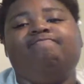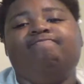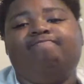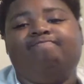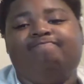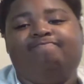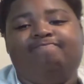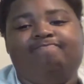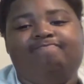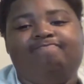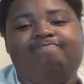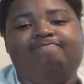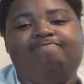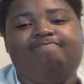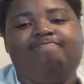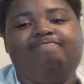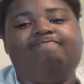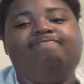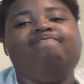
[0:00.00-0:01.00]

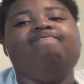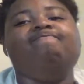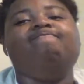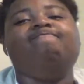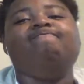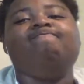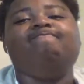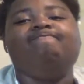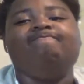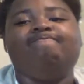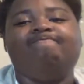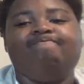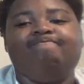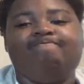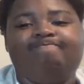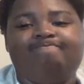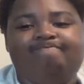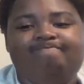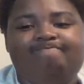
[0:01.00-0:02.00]

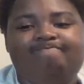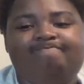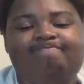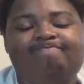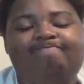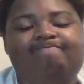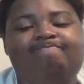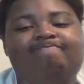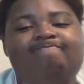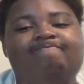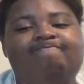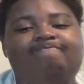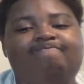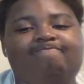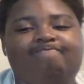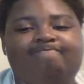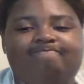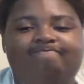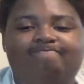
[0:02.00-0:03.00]

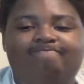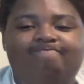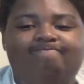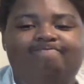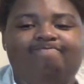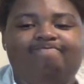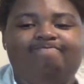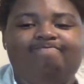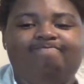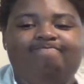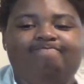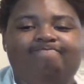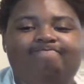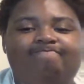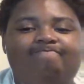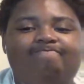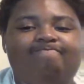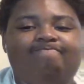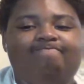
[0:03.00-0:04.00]

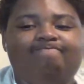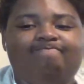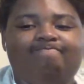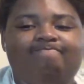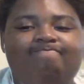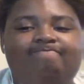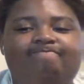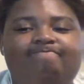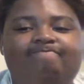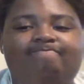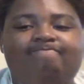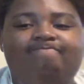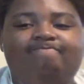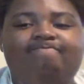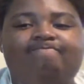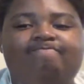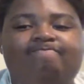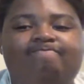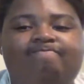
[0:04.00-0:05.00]

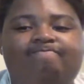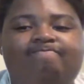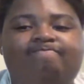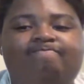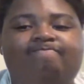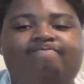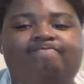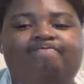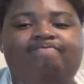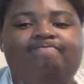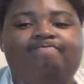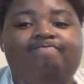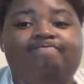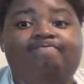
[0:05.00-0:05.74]
(silent)